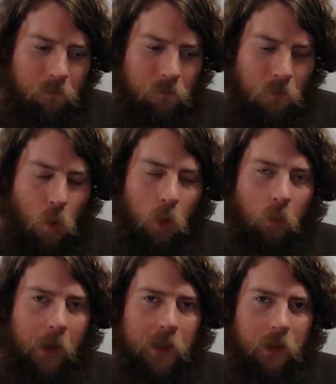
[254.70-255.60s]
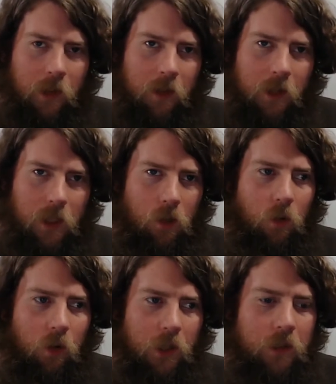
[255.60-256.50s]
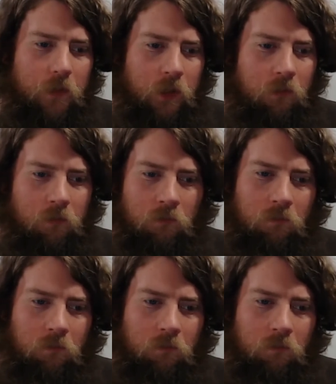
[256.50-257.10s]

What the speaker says: more regularity, or even,